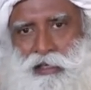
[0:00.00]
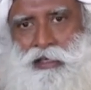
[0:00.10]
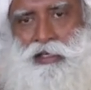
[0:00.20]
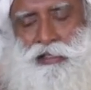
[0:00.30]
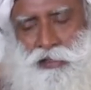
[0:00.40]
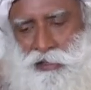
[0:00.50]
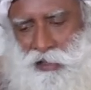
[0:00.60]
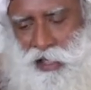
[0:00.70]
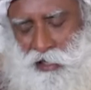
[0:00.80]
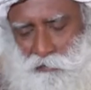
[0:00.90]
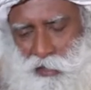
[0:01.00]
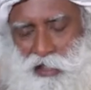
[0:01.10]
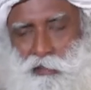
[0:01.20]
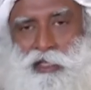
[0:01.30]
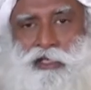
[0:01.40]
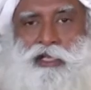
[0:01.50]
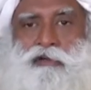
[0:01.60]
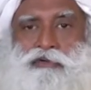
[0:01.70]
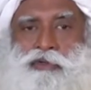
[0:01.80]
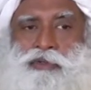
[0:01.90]
It is the life-making
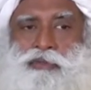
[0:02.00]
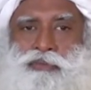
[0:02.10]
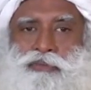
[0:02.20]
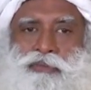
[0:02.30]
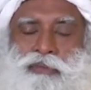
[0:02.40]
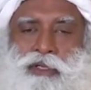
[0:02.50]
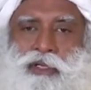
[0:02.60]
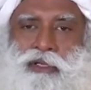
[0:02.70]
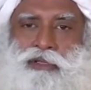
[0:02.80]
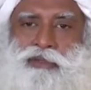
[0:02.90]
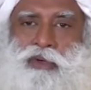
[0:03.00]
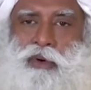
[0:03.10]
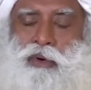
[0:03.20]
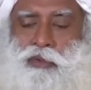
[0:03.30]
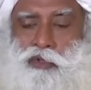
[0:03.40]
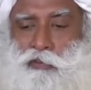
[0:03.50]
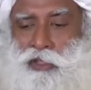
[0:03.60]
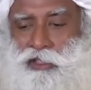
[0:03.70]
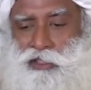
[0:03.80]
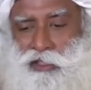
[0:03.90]
material for you. So you
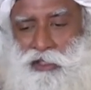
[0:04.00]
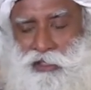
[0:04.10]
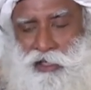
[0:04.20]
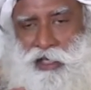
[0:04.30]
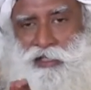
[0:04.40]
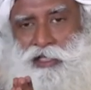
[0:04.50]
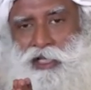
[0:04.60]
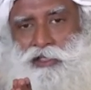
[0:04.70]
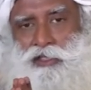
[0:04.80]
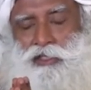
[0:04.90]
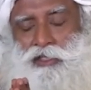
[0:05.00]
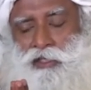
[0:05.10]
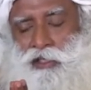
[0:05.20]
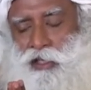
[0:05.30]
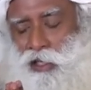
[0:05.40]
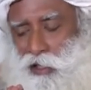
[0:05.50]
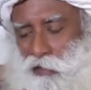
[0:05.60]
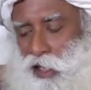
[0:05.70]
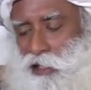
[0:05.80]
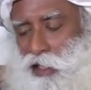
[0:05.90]
must treat it as such. Right